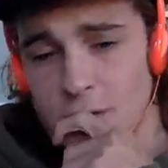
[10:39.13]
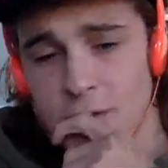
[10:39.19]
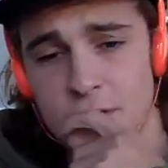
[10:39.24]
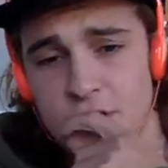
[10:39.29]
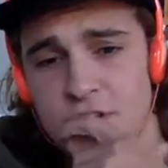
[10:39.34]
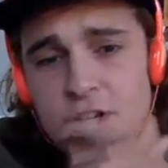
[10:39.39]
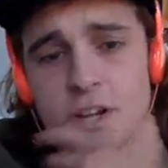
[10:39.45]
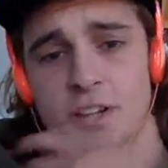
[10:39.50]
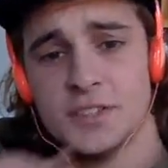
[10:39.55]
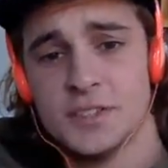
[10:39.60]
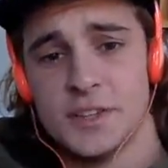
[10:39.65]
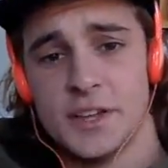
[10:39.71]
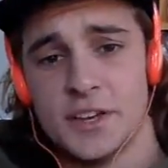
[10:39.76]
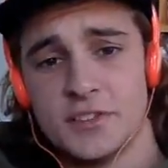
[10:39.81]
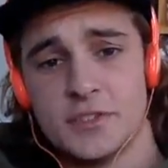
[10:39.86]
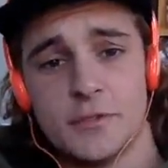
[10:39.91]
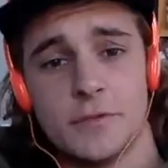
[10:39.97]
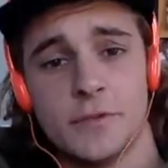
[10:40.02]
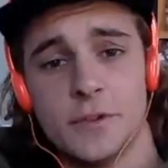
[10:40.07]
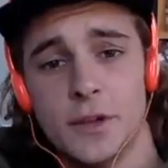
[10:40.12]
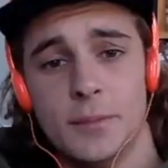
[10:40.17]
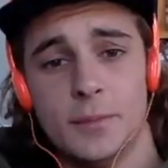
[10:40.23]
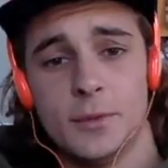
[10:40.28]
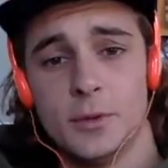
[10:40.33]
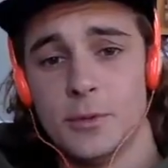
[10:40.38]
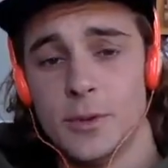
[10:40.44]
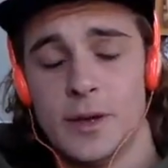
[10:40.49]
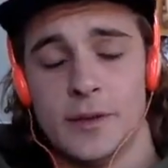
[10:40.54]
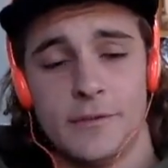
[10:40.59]
Deshaun's laser flip,
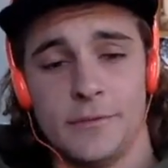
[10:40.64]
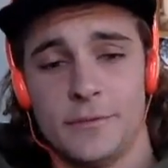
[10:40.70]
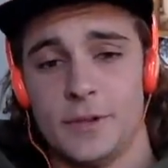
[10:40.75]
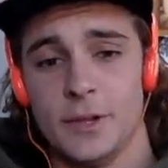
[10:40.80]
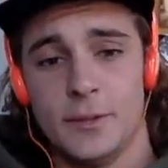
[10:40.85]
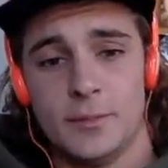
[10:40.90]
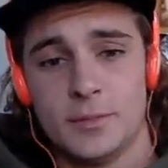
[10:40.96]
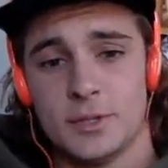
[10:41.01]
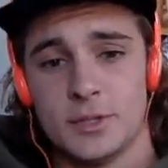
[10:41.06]
the way it flipped